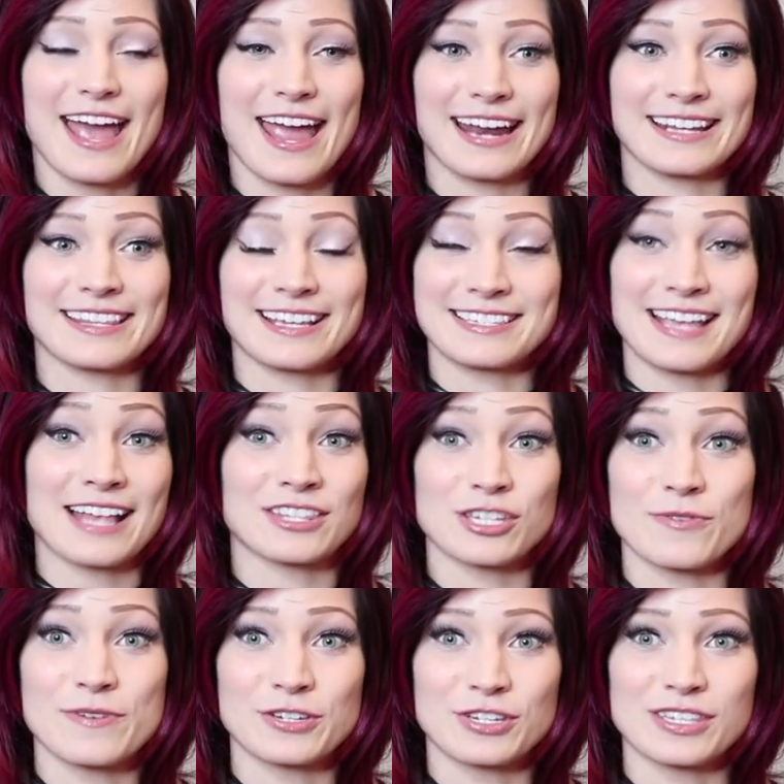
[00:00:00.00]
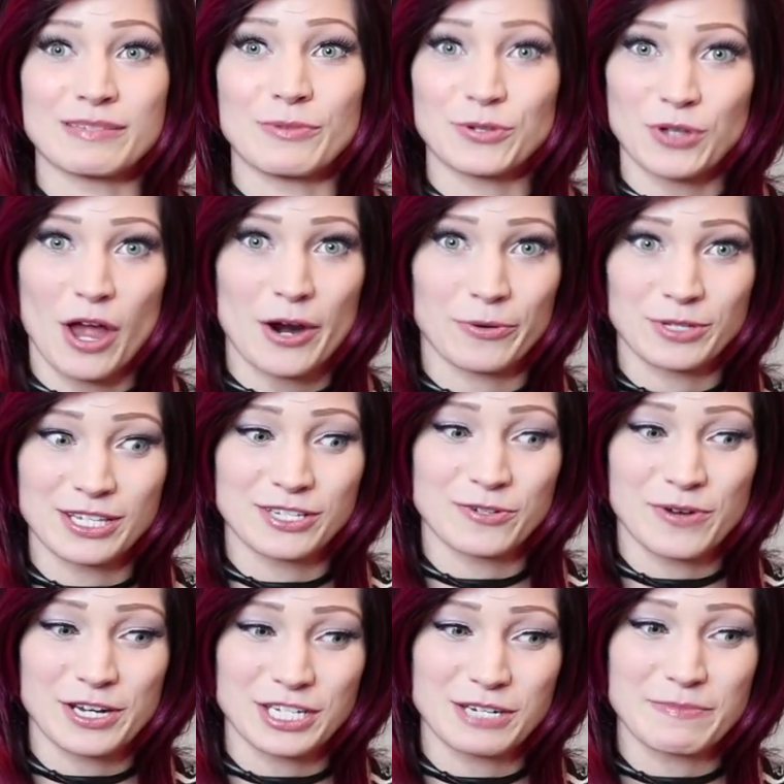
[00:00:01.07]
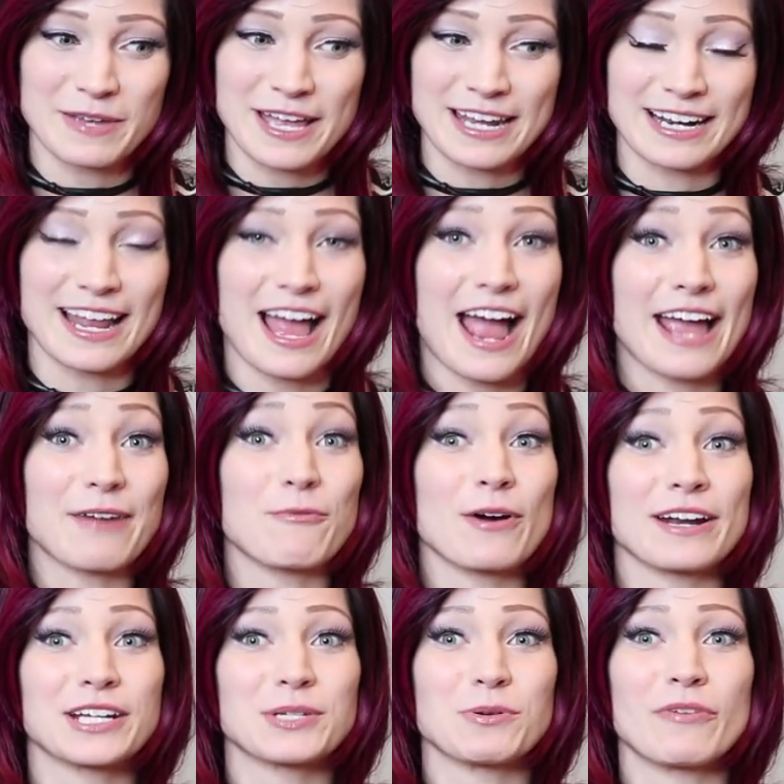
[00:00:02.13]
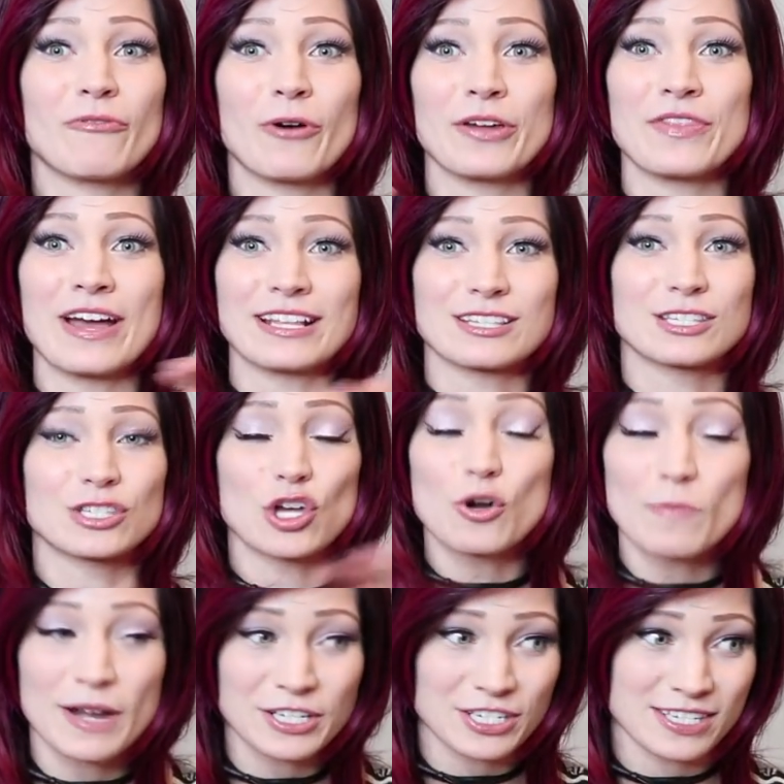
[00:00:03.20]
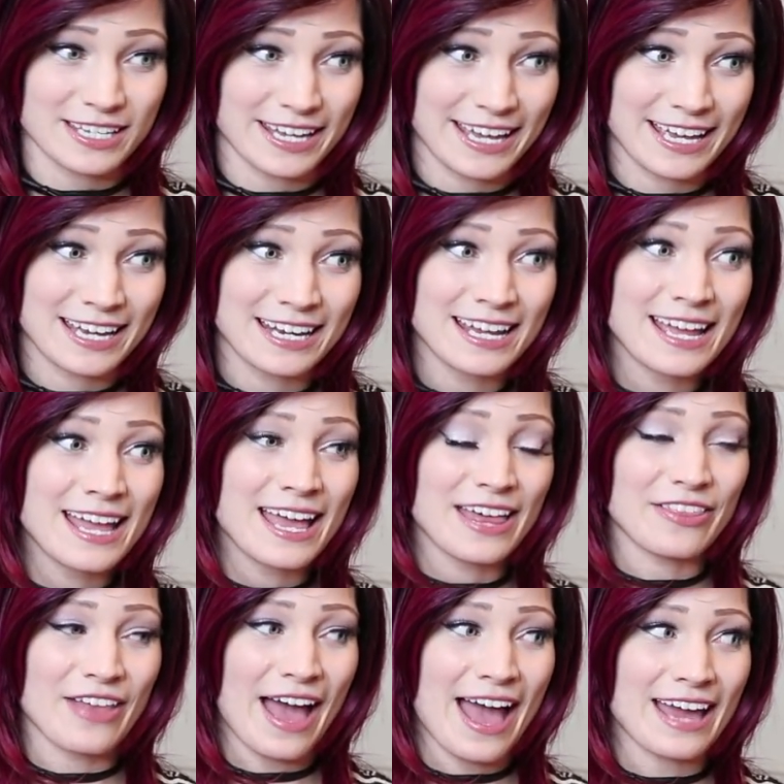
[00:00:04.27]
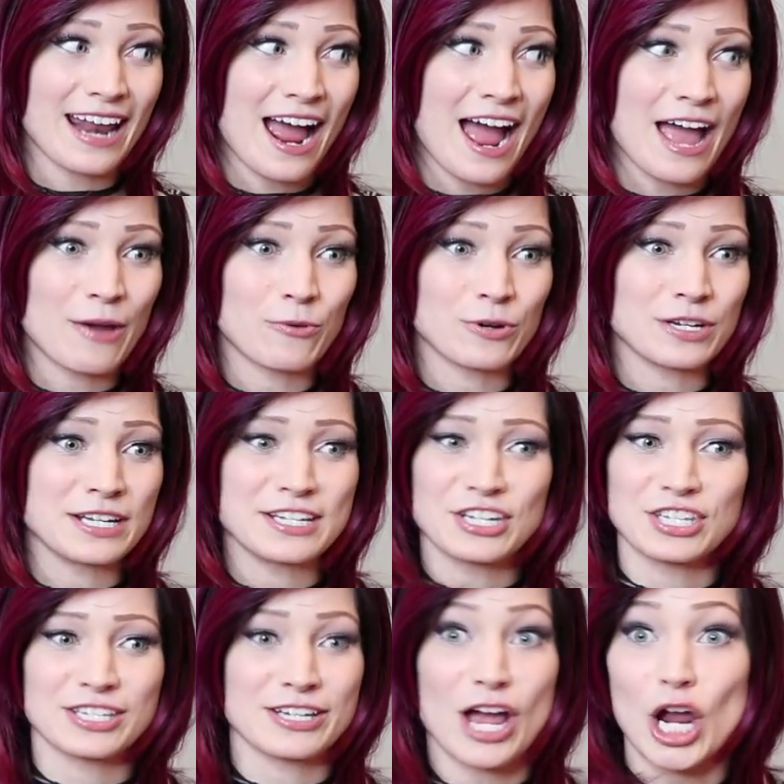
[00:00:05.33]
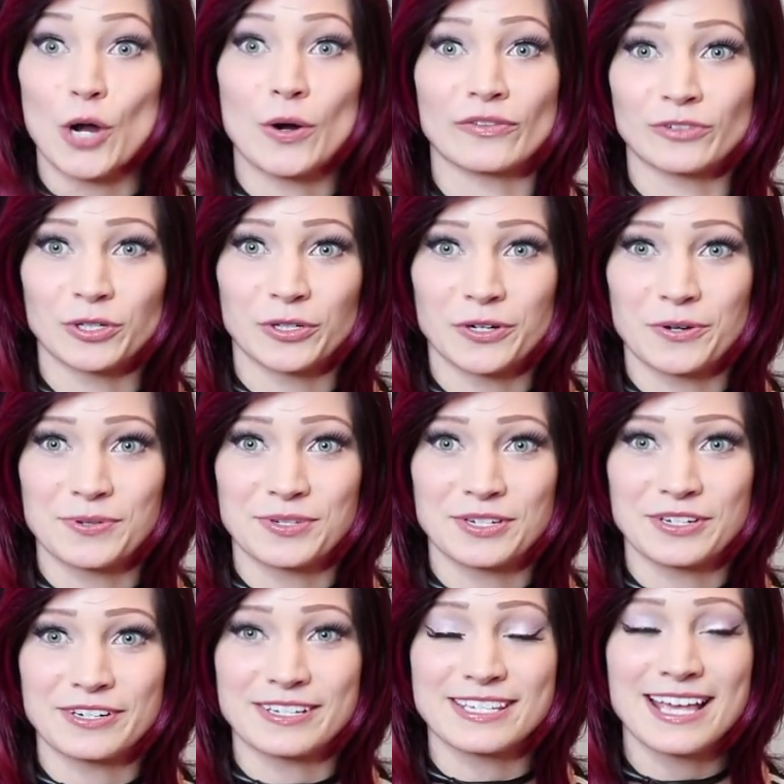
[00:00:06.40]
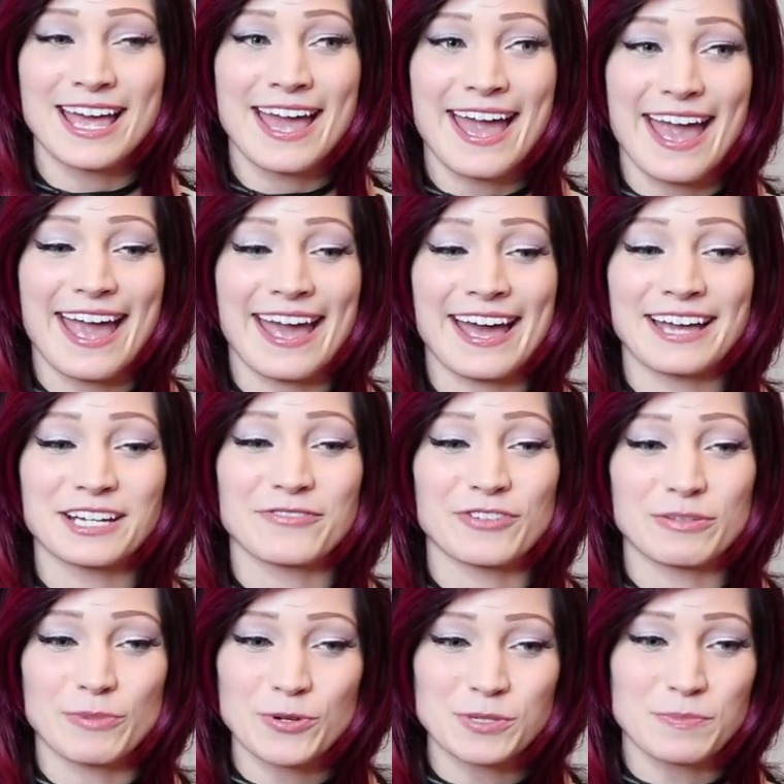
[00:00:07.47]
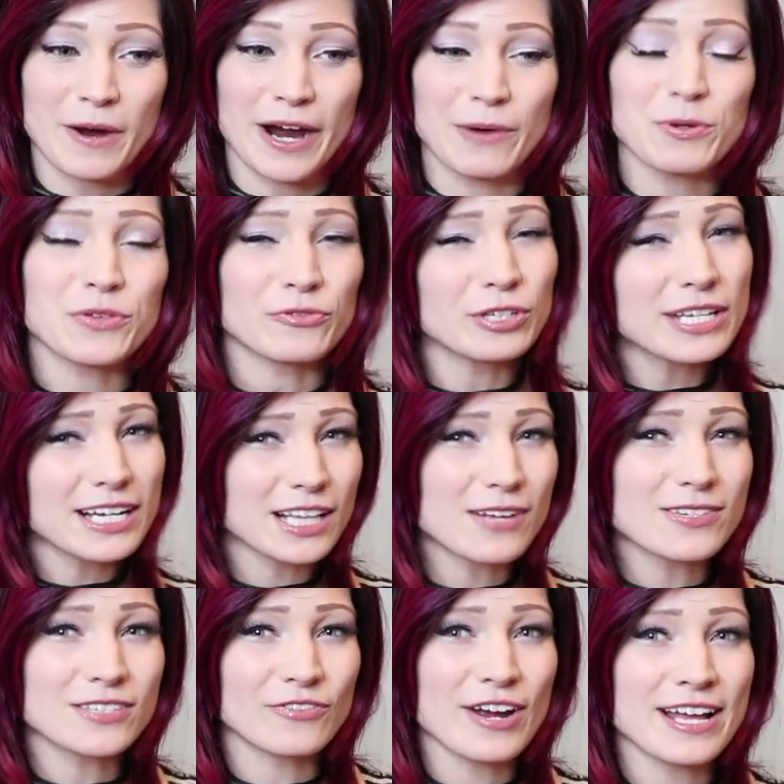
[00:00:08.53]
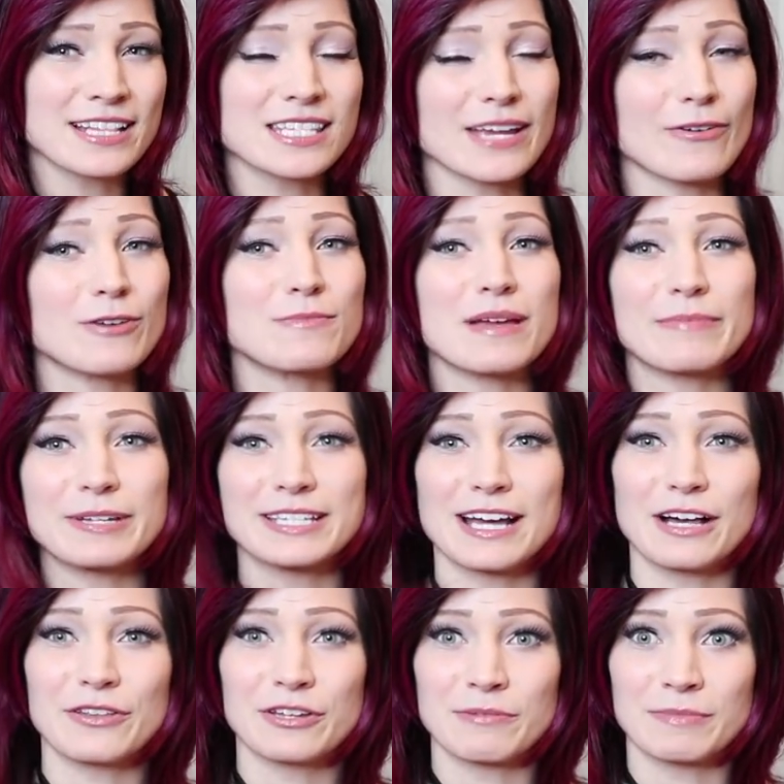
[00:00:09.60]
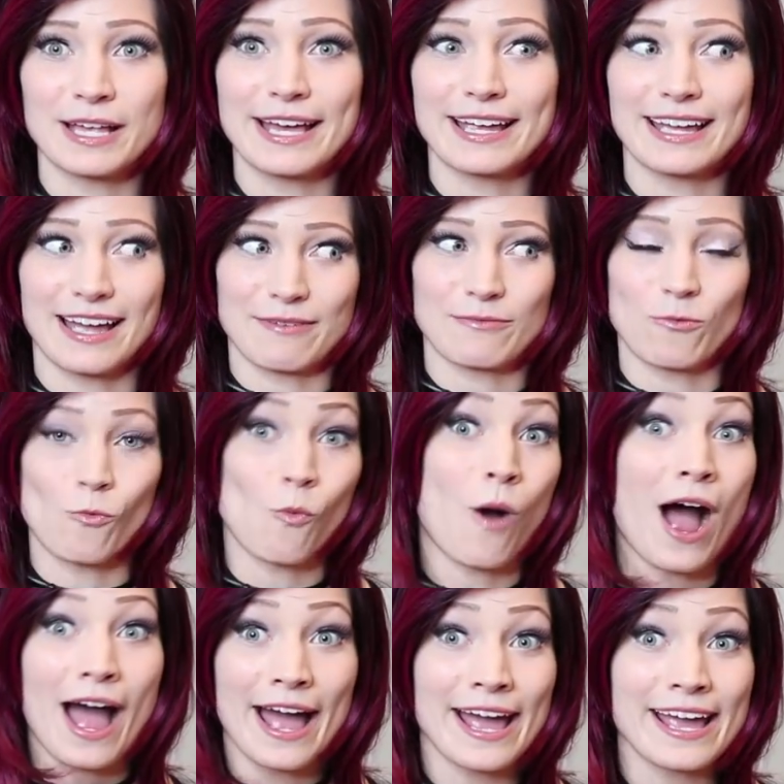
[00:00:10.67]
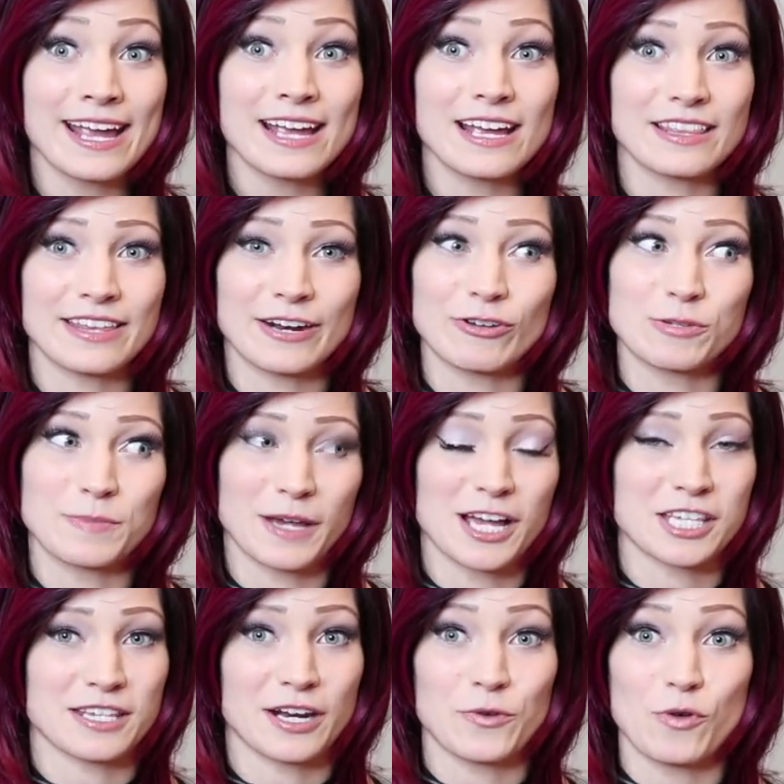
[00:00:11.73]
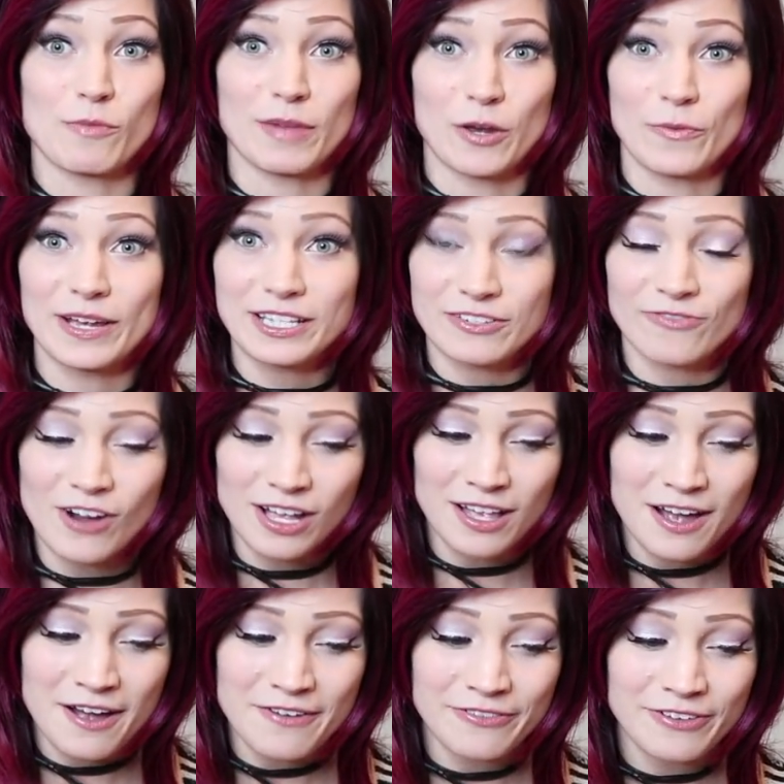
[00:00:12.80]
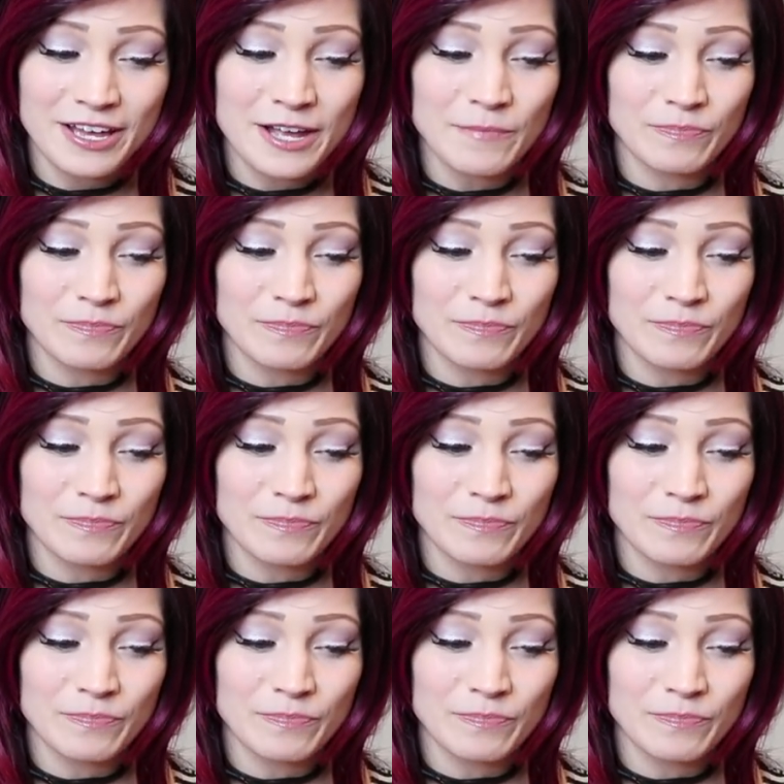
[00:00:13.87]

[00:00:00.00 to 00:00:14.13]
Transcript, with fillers: And because that's always just the most awkward situation to be in. I wanted to avoid that so much as a kid that I would just not go on roller coasters. And for the most part, with really close friends, I would maybe tell them, like, why, that it was because I didn't want my wig to fall off.